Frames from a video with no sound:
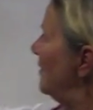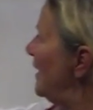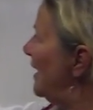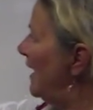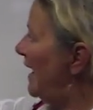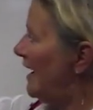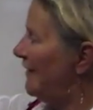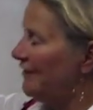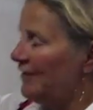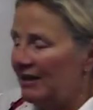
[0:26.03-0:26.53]

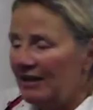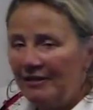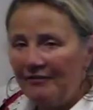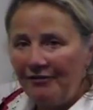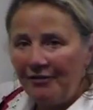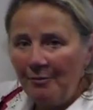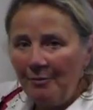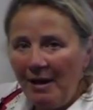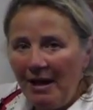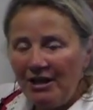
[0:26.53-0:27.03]
that have
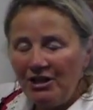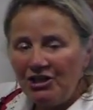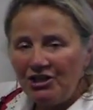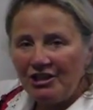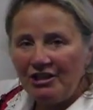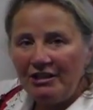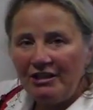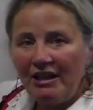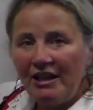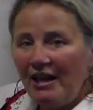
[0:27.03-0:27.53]

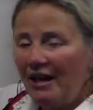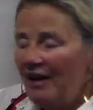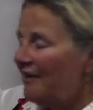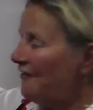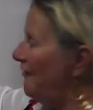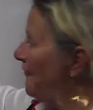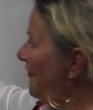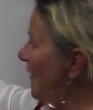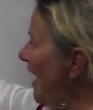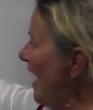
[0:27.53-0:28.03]
information,
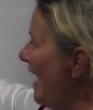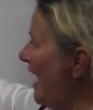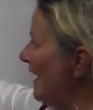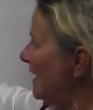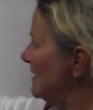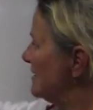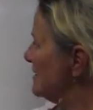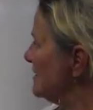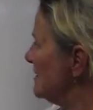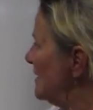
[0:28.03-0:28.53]

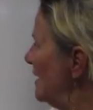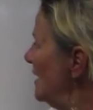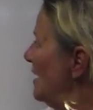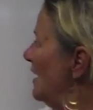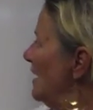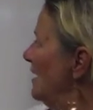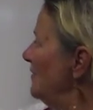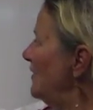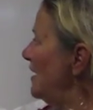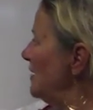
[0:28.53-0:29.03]
facts.
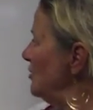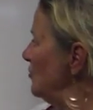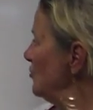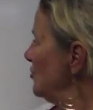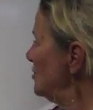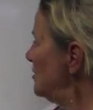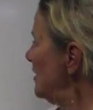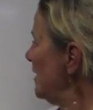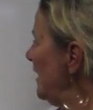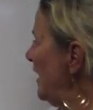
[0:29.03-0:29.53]
They
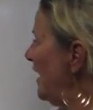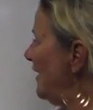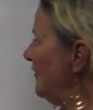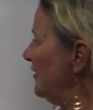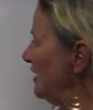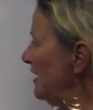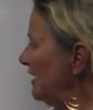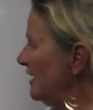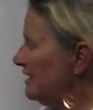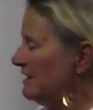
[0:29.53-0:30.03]
usually have
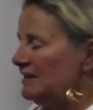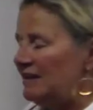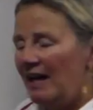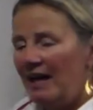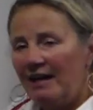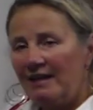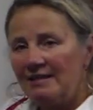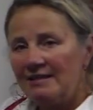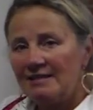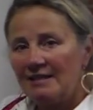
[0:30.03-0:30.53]
an
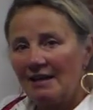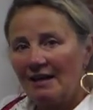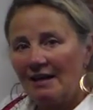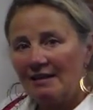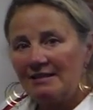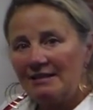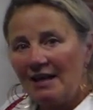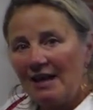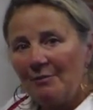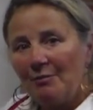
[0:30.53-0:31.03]
index,
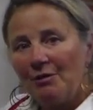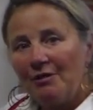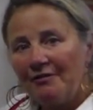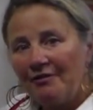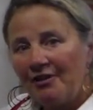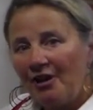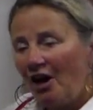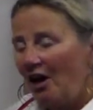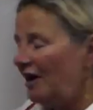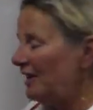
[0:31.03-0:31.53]
a table
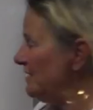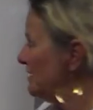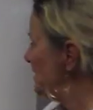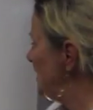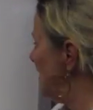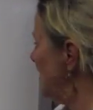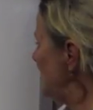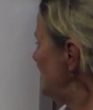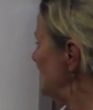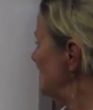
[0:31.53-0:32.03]
of
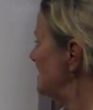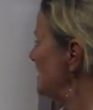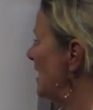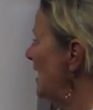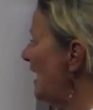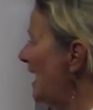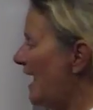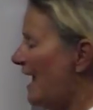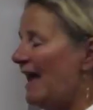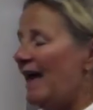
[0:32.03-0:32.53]
contents,
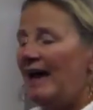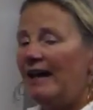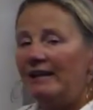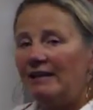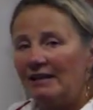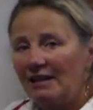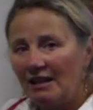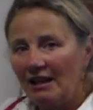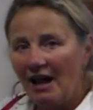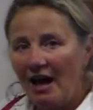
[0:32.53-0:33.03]

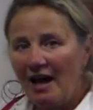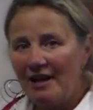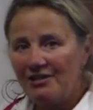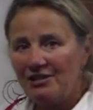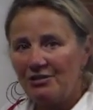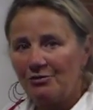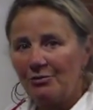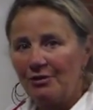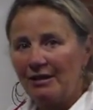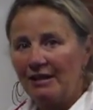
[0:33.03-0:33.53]
and a
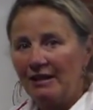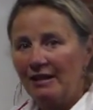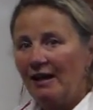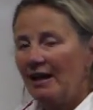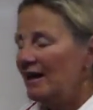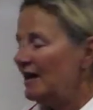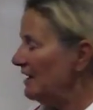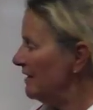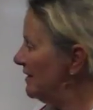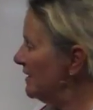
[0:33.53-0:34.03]
glossary.
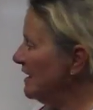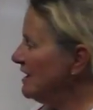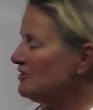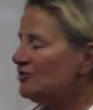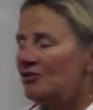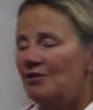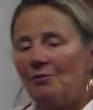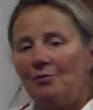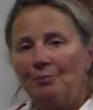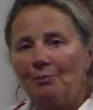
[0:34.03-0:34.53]

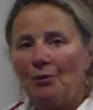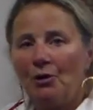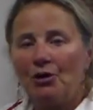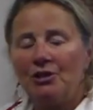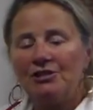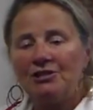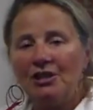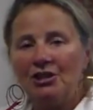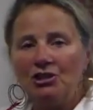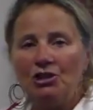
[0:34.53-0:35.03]
These are the
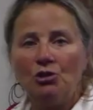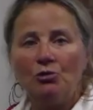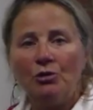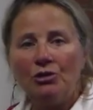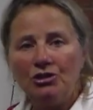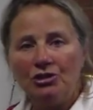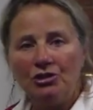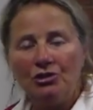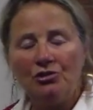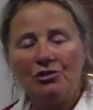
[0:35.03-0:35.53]
books that you
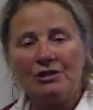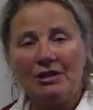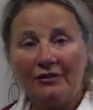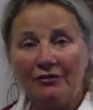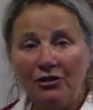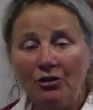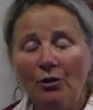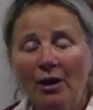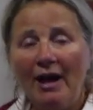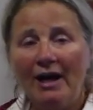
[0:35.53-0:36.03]
would use
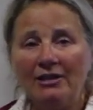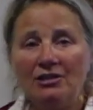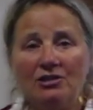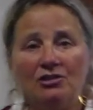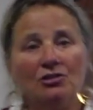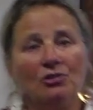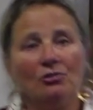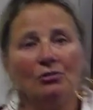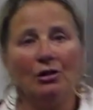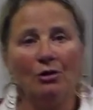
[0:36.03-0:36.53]
if you had to
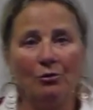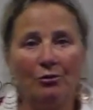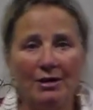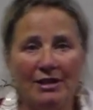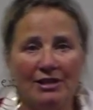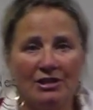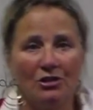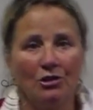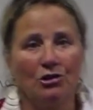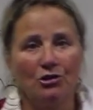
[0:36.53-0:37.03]
do a
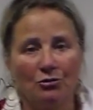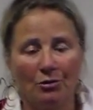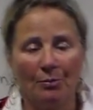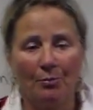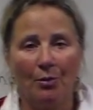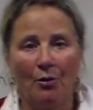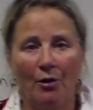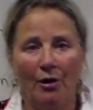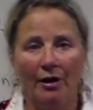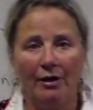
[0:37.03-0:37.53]
research
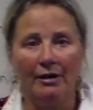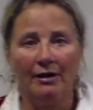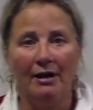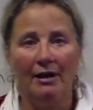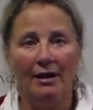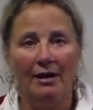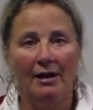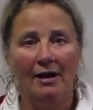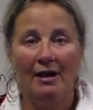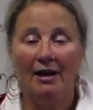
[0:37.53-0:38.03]
report.
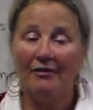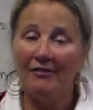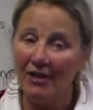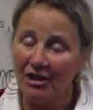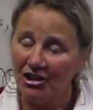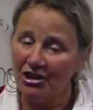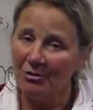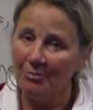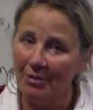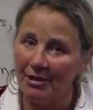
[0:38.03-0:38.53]

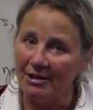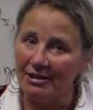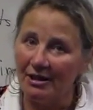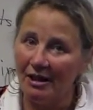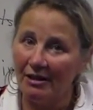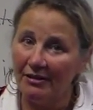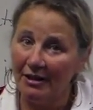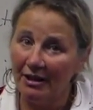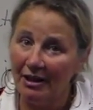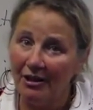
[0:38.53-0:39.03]
Fiction books,
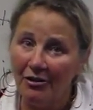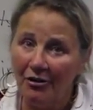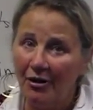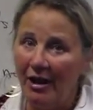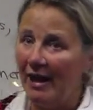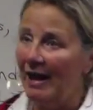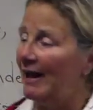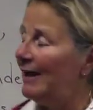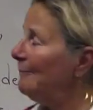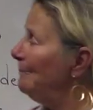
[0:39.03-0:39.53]
on the other
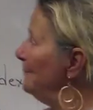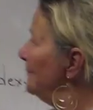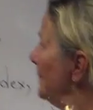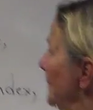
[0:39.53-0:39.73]
hand,